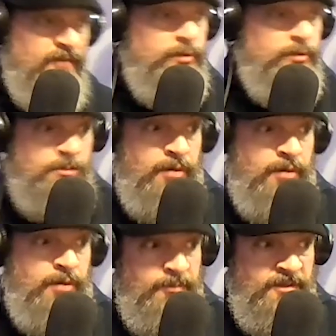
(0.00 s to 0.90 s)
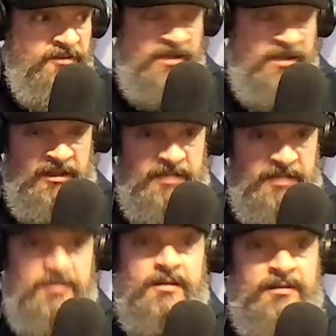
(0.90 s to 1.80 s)
what the problem is, kill it.
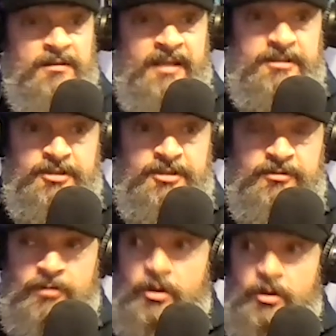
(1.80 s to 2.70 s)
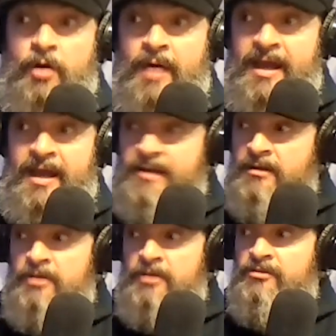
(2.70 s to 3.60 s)
Like just go at it
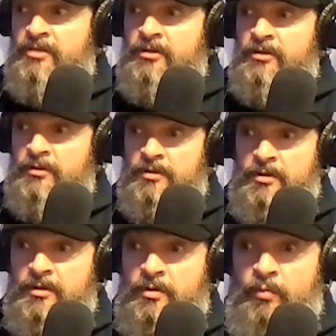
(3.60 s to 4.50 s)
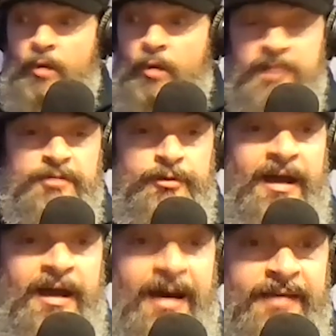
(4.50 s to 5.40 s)
until one of you
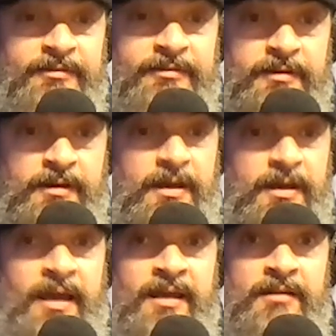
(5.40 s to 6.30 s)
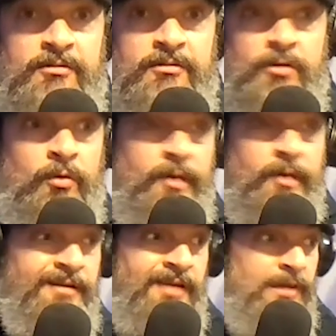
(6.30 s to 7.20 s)
dies. And so when
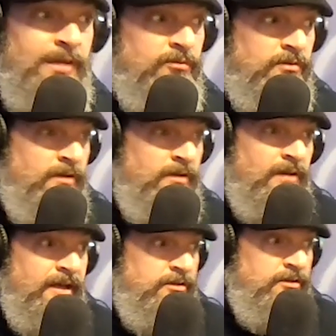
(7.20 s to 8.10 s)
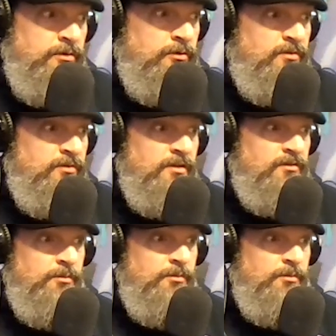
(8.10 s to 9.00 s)
it came to, they're like, use this
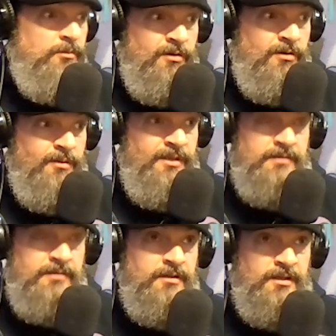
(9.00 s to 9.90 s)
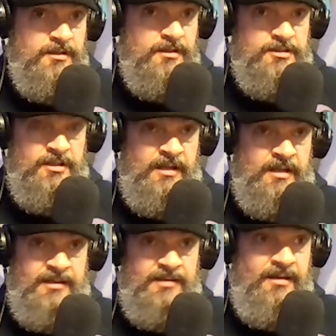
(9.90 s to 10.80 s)
computer. And I mean, shit at
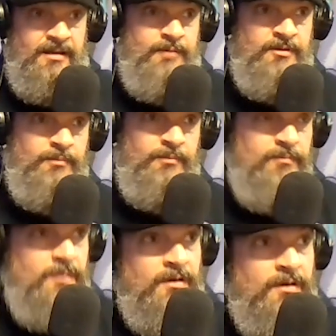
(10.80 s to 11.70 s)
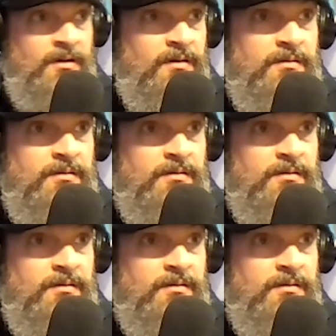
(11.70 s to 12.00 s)
that time, Tim. Uh,